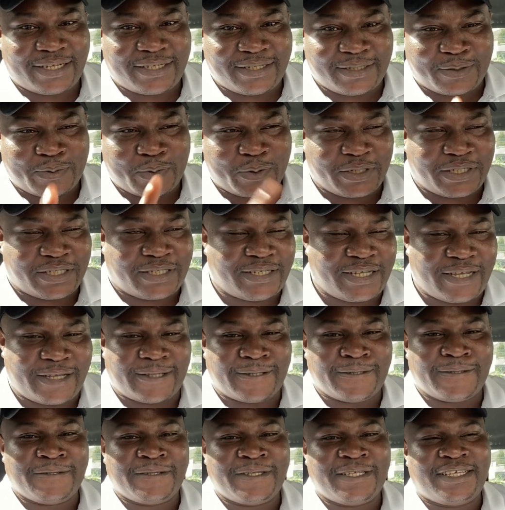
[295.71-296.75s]
This is what he said.
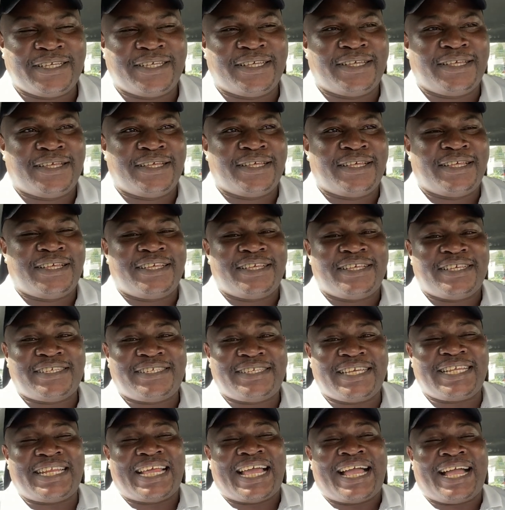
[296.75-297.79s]
He
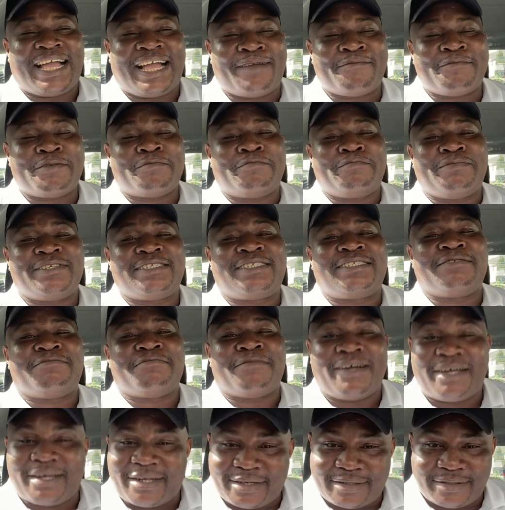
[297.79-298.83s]
said, I'm a busy
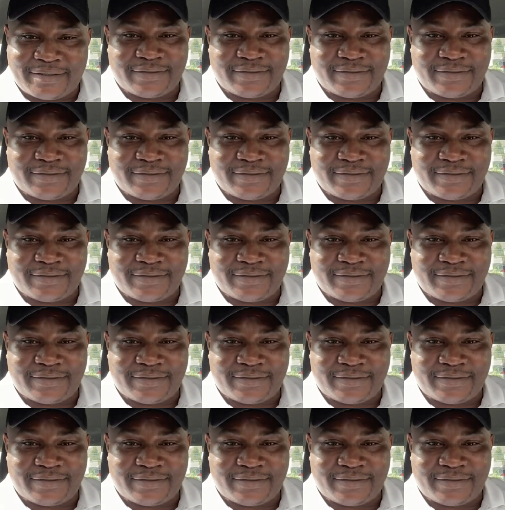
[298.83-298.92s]
man.